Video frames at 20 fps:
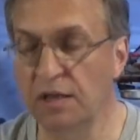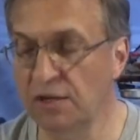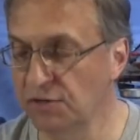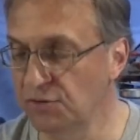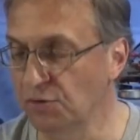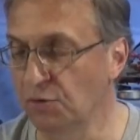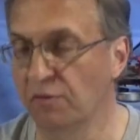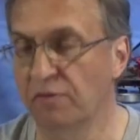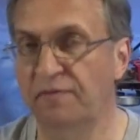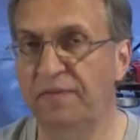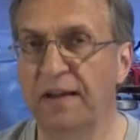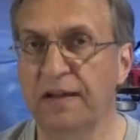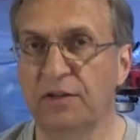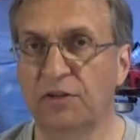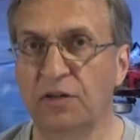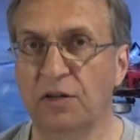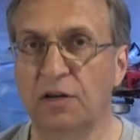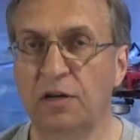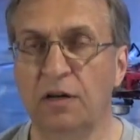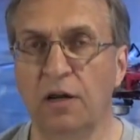So
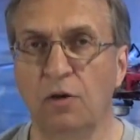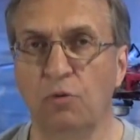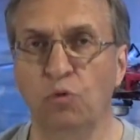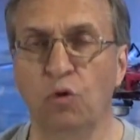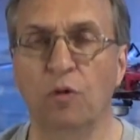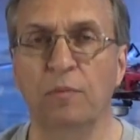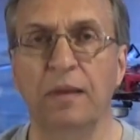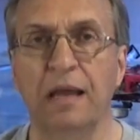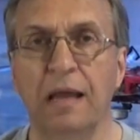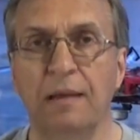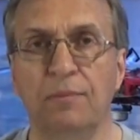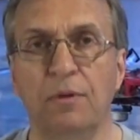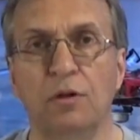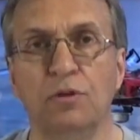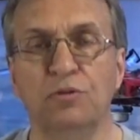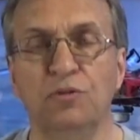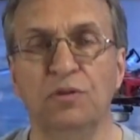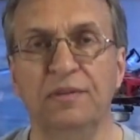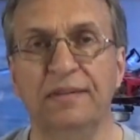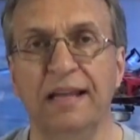Vector will be
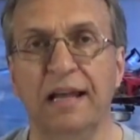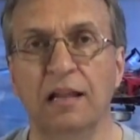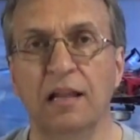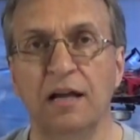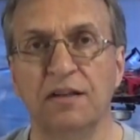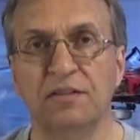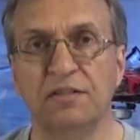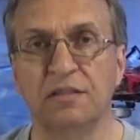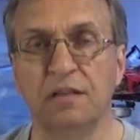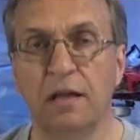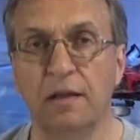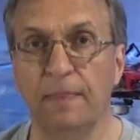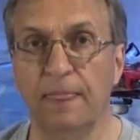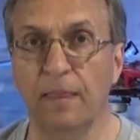able to tell us